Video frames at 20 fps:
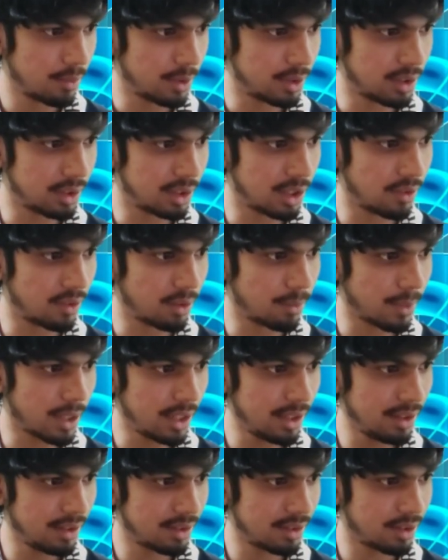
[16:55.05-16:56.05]
which is given
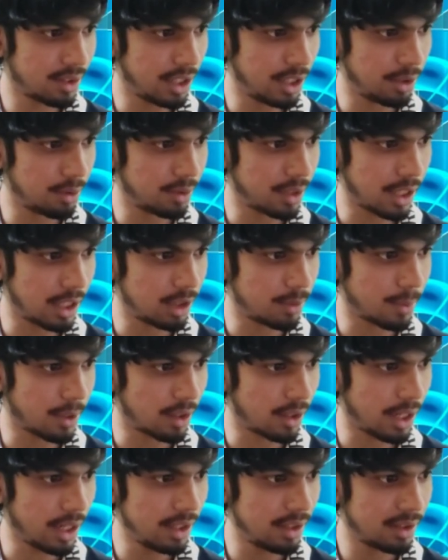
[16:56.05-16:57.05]
by 3 into 10 to the
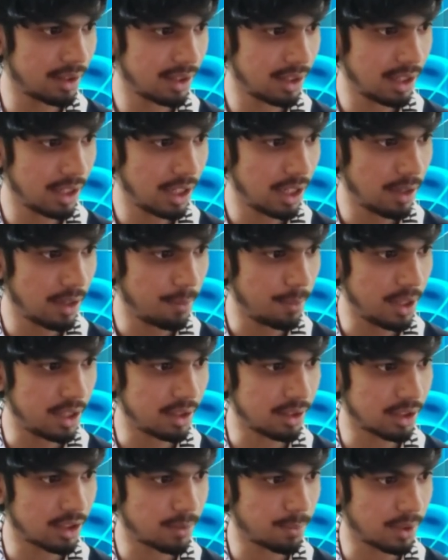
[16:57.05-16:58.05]
power 8
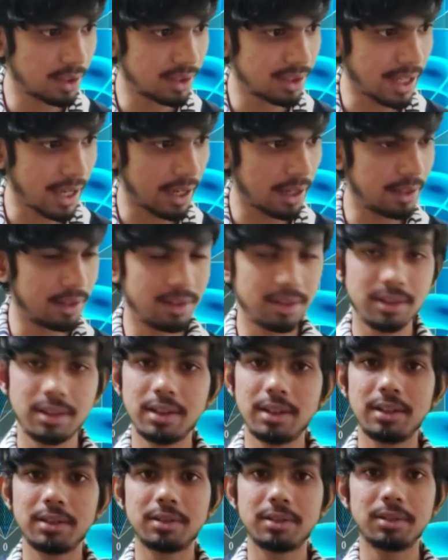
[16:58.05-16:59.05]
meters per second.
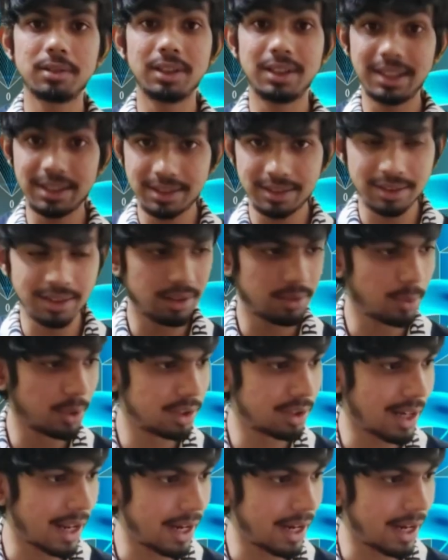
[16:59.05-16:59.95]
So the distance